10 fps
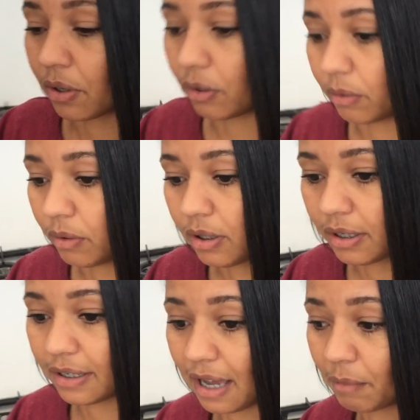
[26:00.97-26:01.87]
So
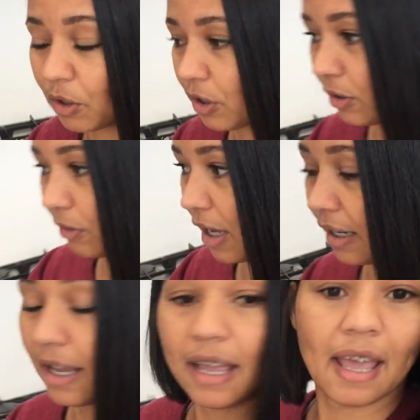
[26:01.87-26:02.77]
yeah, we're gonna do
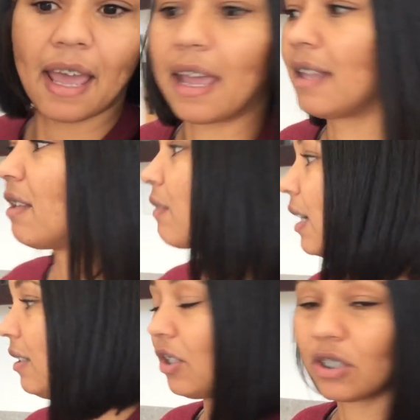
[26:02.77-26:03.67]
that, and they've
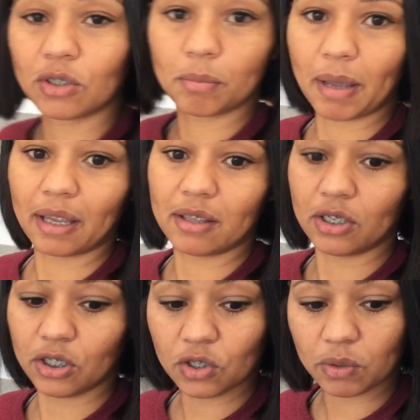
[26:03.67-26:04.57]
got dishes to pack in
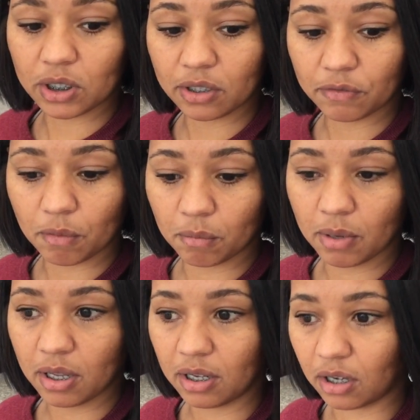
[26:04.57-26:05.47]
the dishwasher
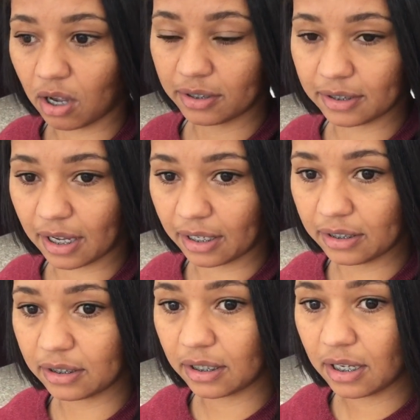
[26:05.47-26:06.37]
from last
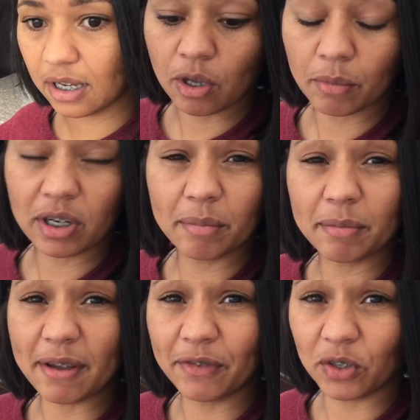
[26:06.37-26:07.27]
night. So I'm gonna
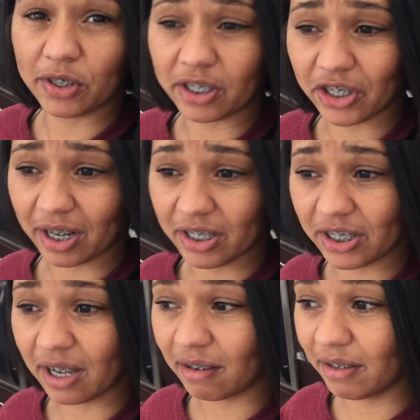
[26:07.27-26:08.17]
put my phone on the
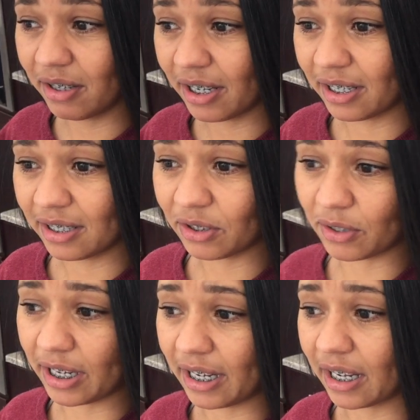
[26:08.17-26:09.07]
charger now
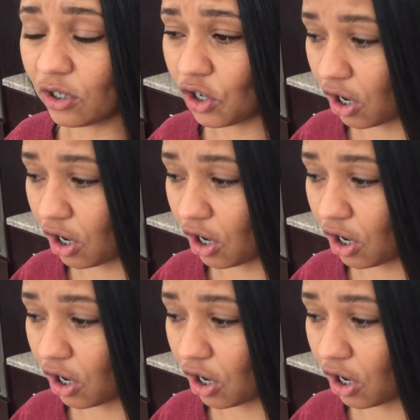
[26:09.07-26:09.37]
so that it can